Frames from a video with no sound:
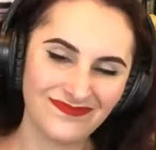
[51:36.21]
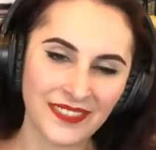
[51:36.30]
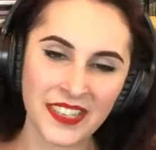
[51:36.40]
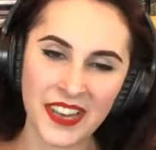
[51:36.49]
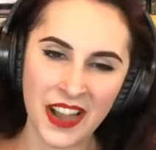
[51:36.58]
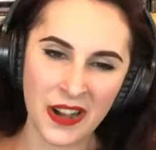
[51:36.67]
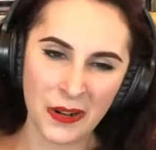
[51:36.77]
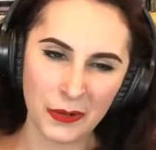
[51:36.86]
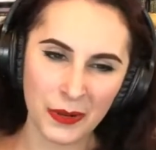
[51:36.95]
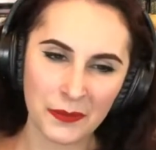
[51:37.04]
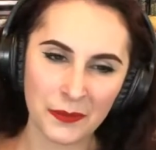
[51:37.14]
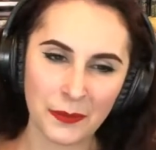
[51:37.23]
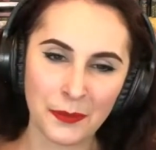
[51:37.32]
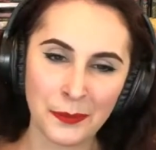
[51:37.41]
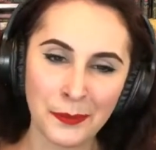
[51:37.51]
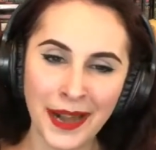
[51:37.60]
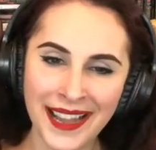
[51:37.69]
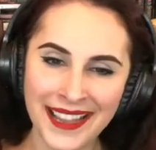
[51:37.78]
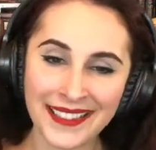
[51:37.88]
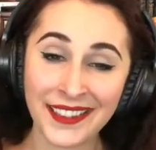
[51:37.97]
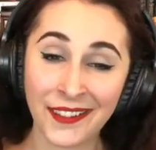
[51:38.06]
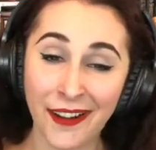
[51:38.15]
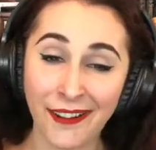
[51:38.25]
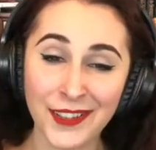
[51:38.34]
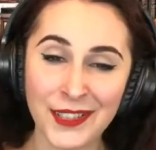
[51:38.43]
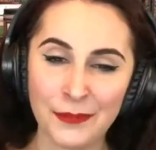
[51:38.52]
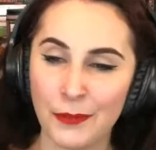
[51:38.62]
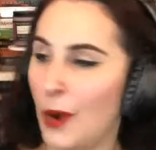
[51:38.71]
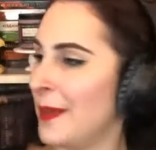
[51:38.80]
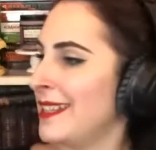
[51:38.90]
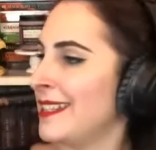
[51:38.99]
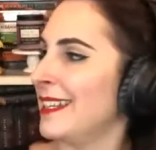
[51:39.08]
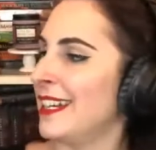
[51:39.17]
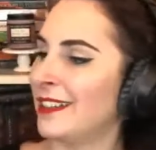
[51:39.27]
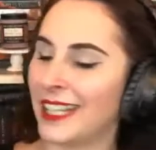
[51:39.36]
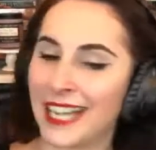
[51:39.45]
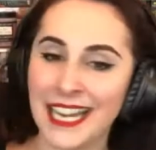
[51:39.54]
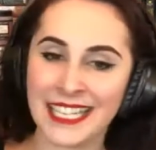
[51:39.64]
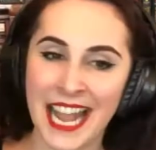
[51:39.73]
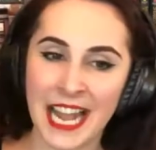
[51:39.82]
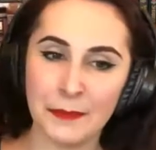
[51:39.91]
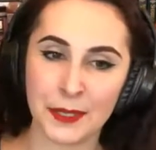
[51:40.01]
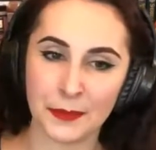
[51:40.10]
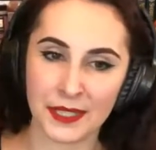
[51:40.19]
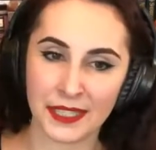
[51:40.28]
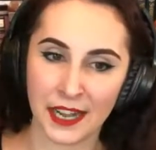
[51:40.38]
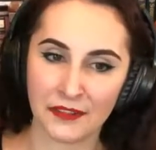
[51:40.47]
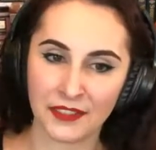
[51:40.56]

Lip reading: No, but there are some moments in here. Like I tab some stuff.